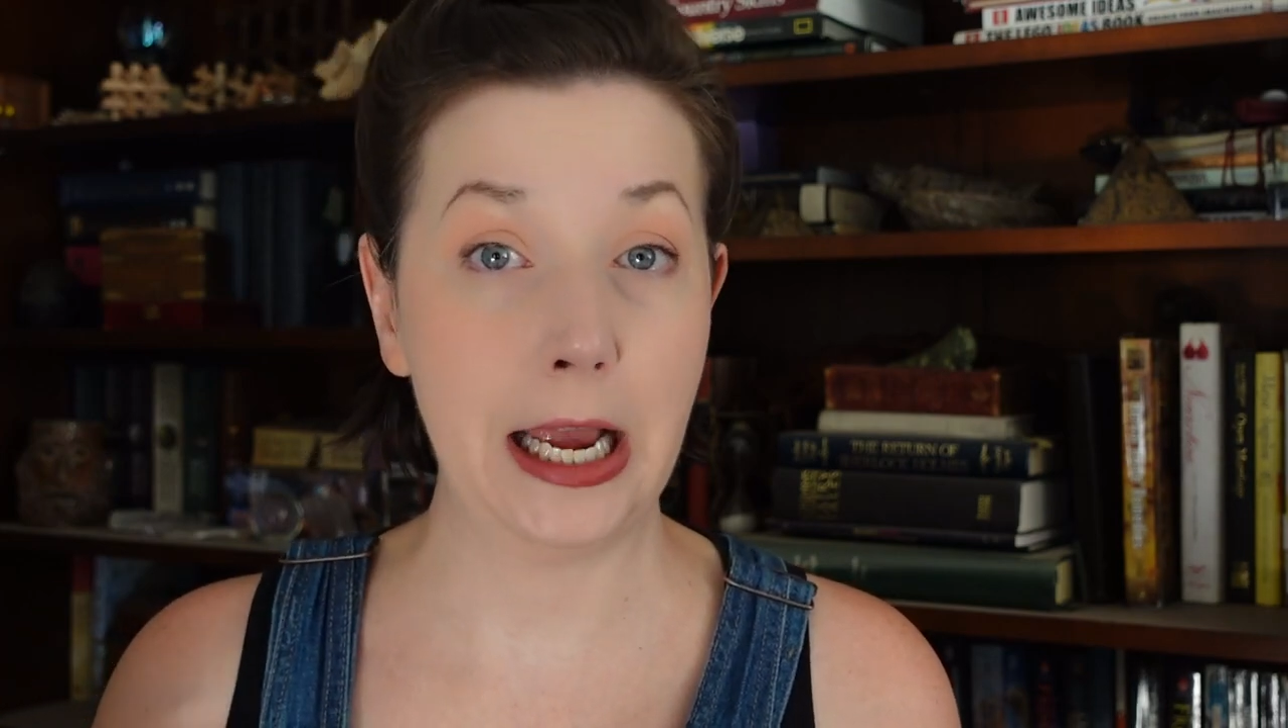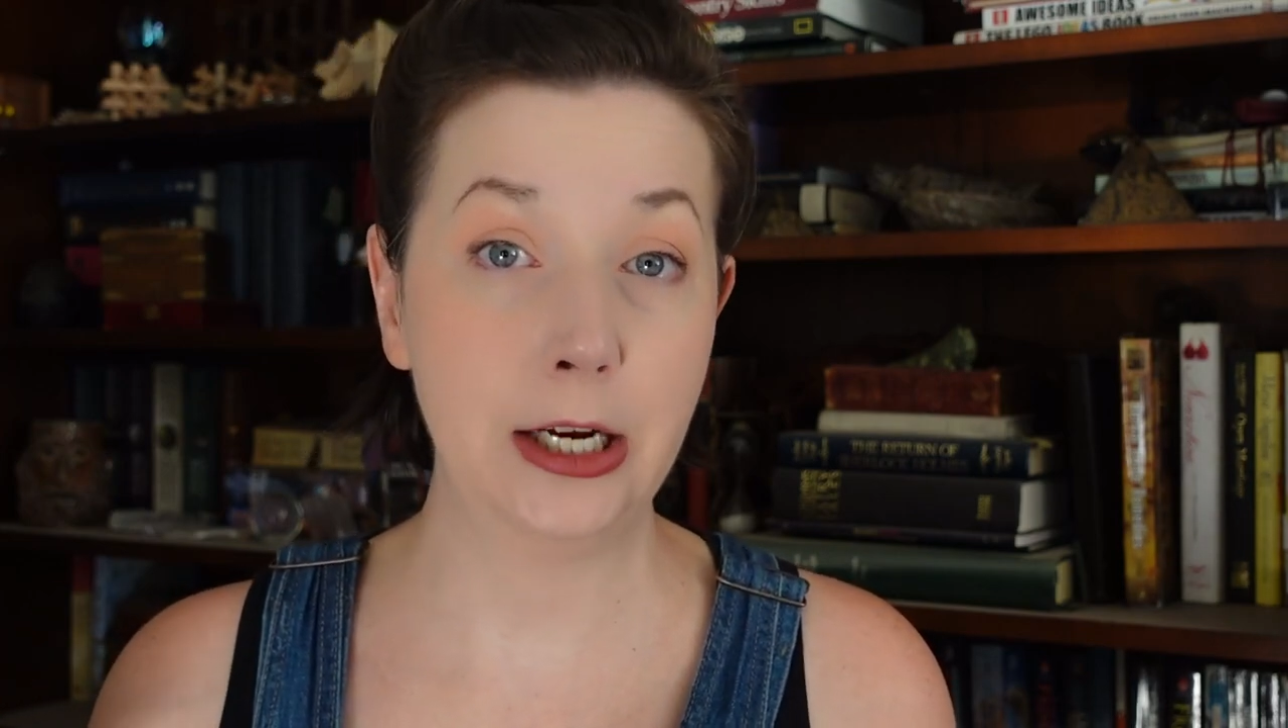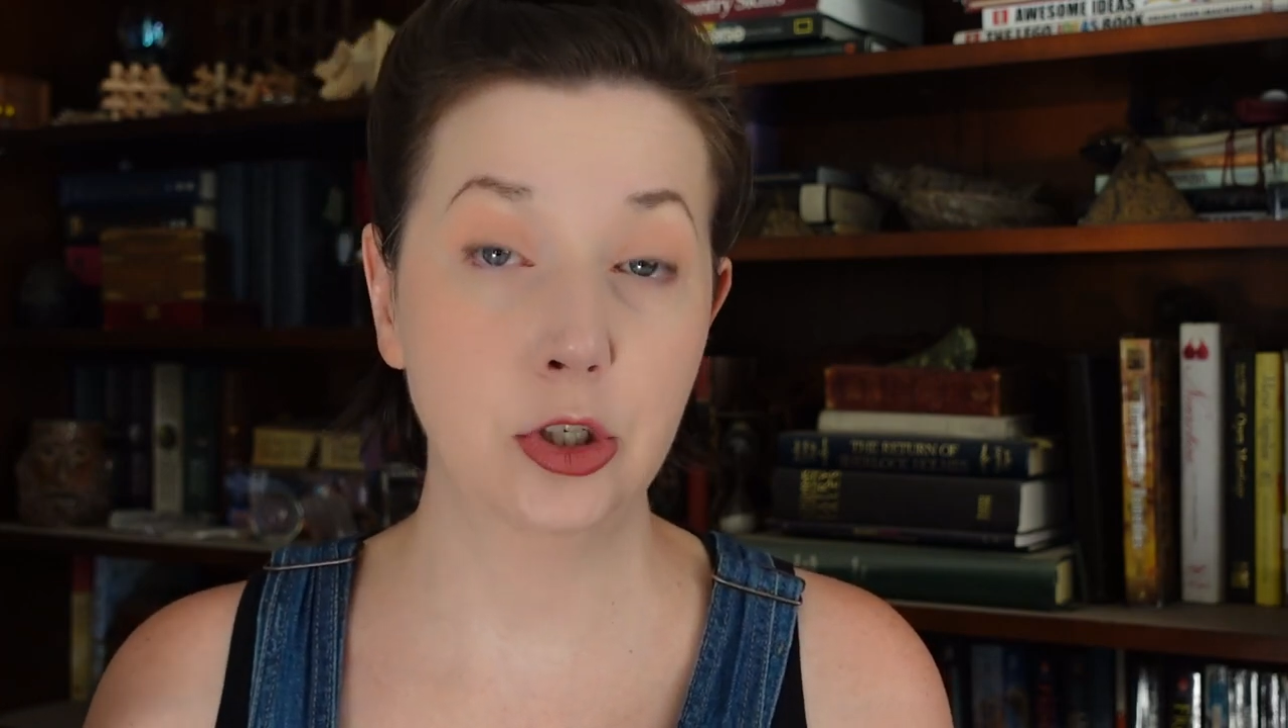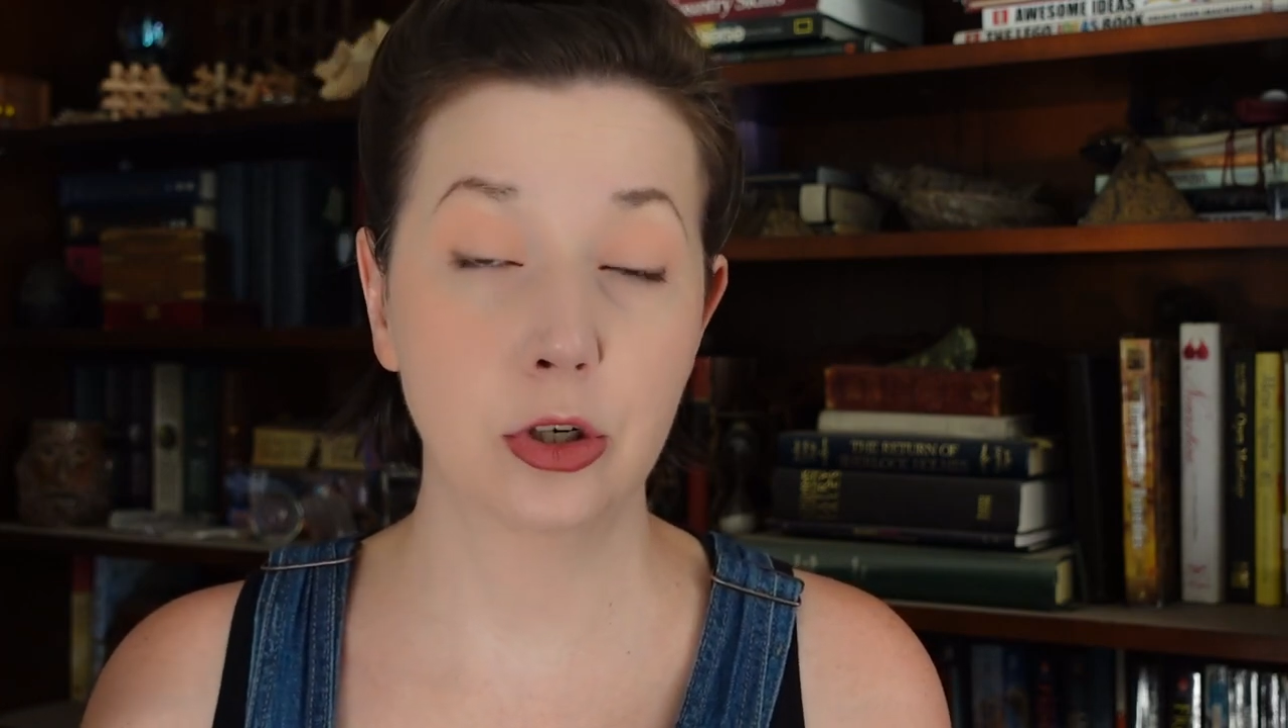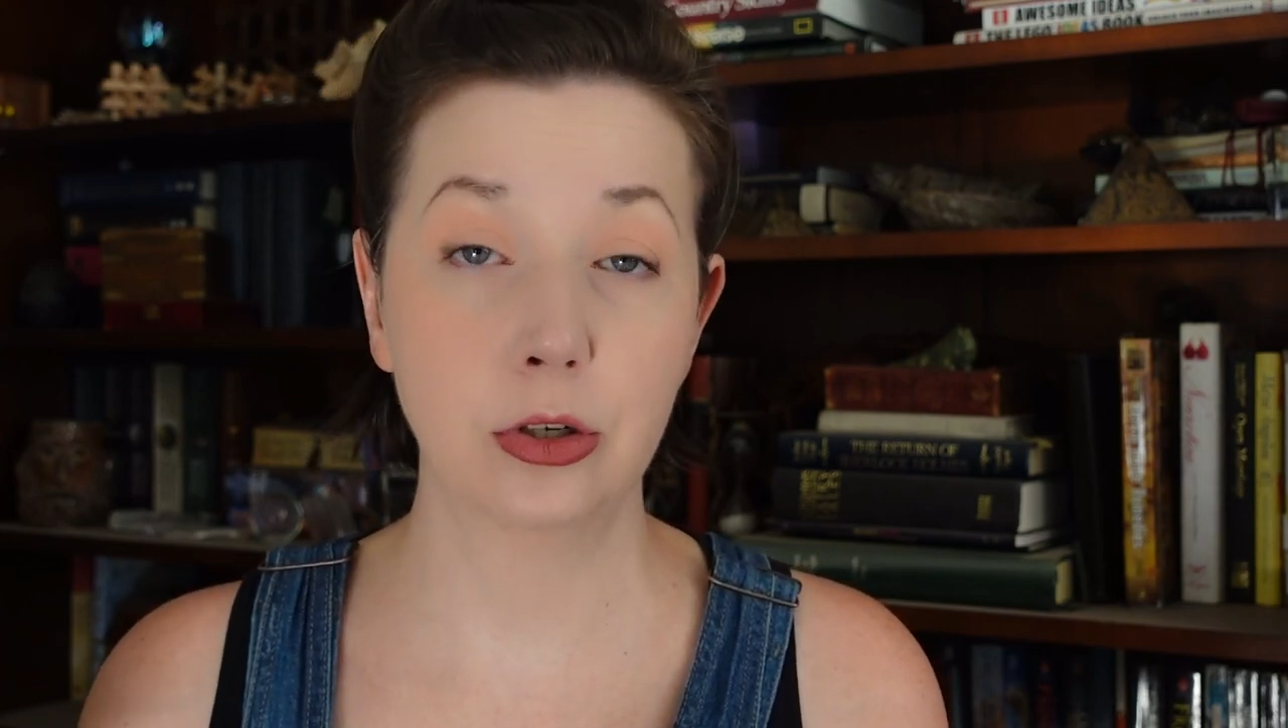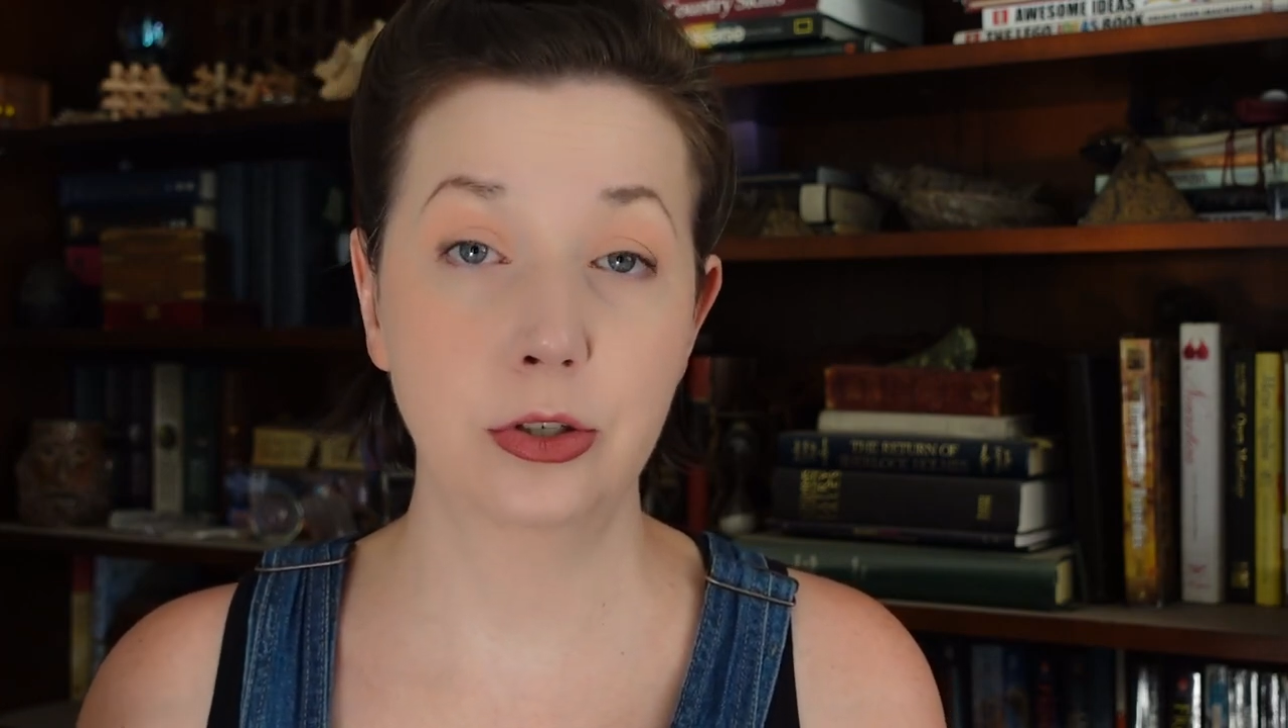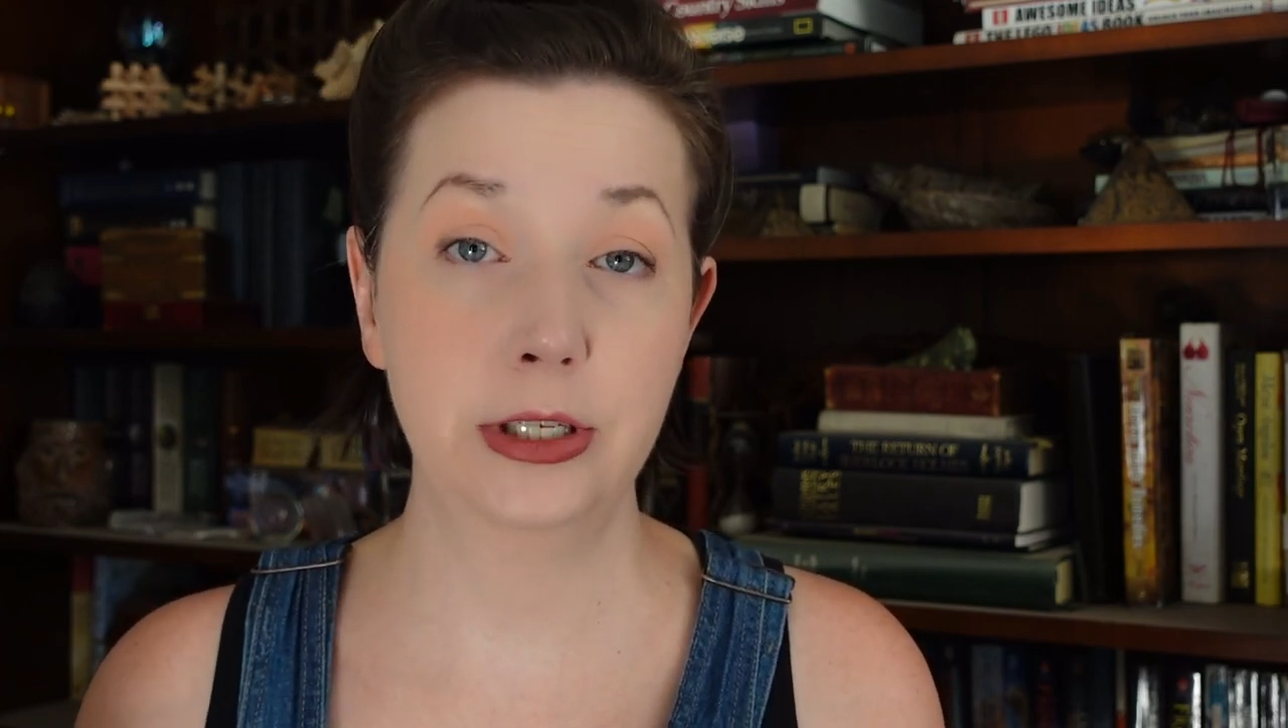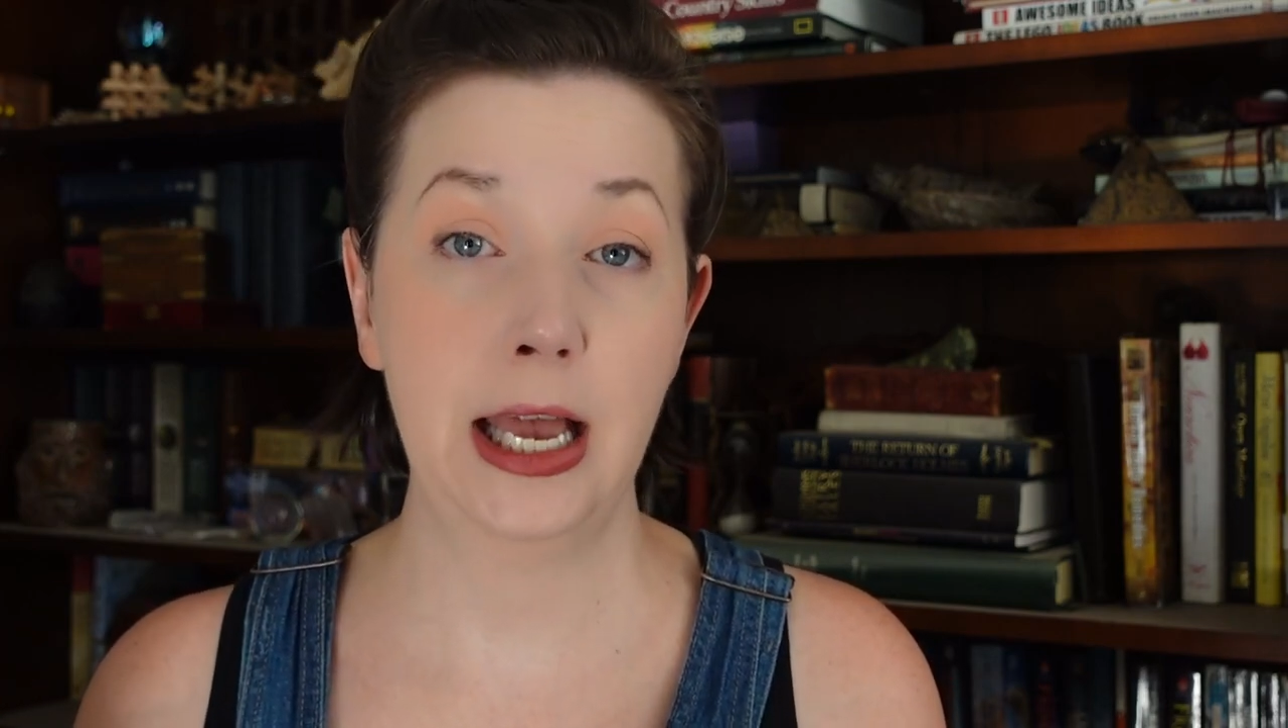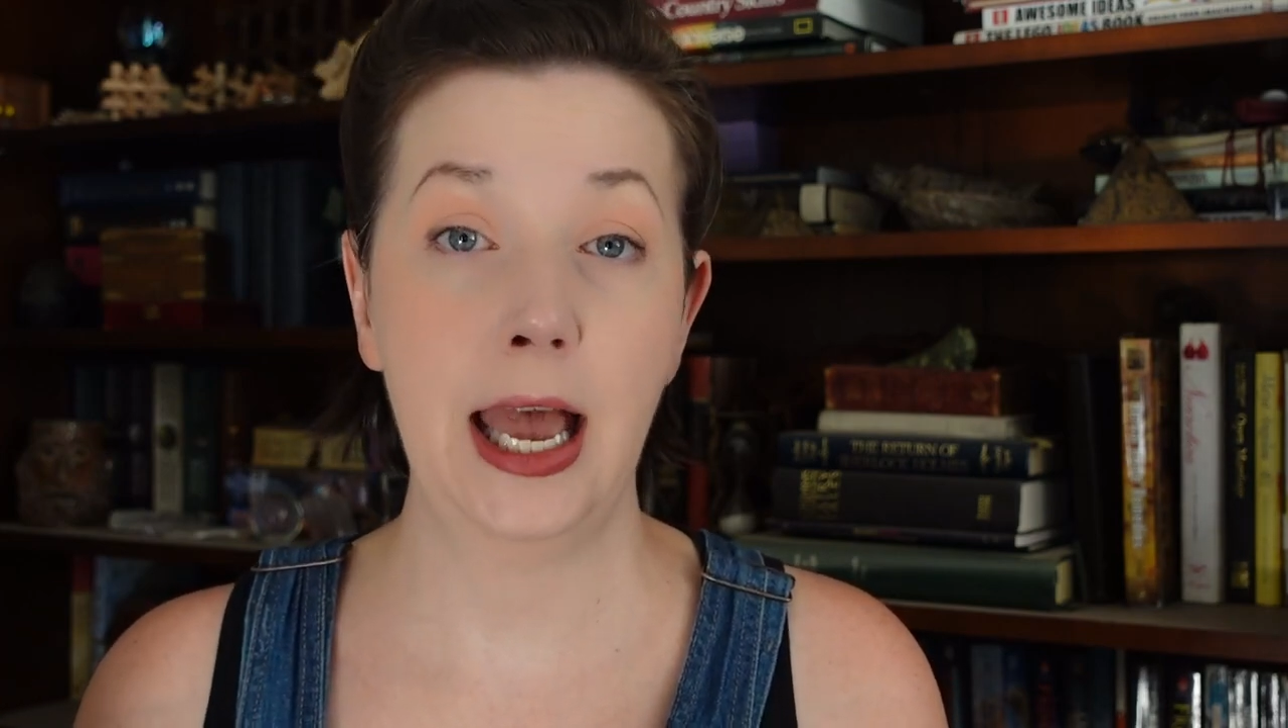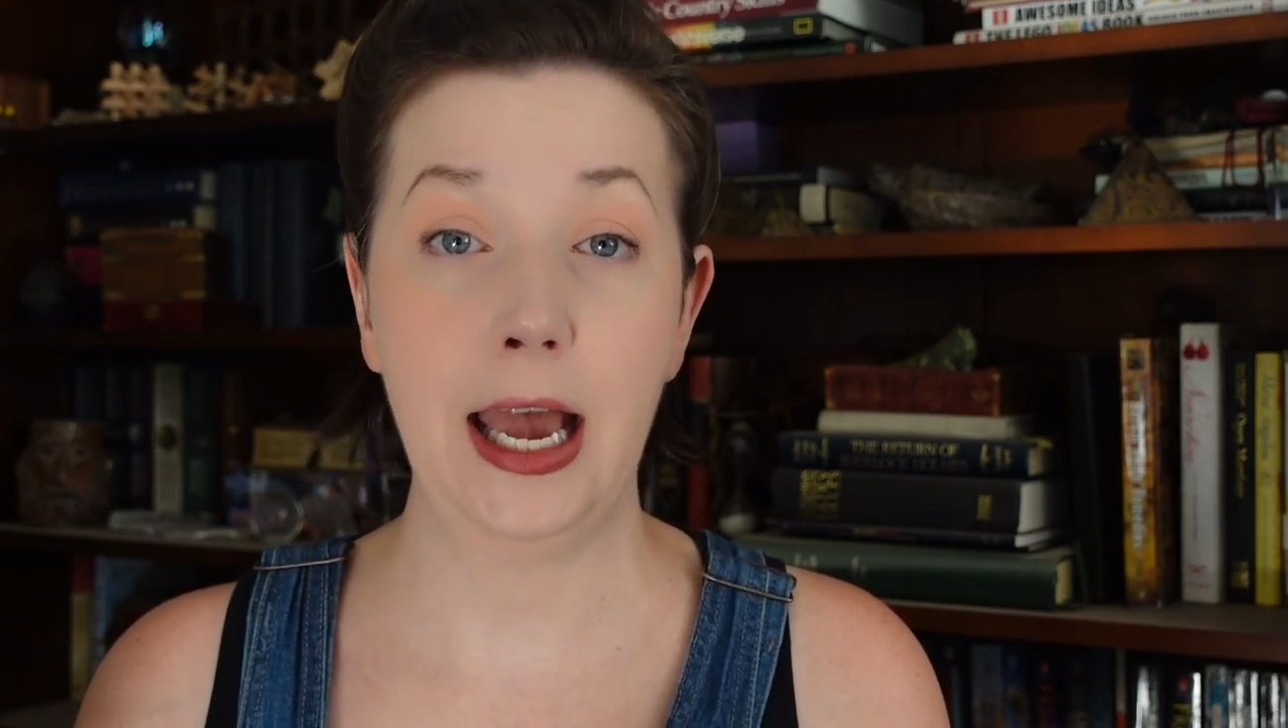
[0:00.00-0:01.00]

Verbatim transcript: angels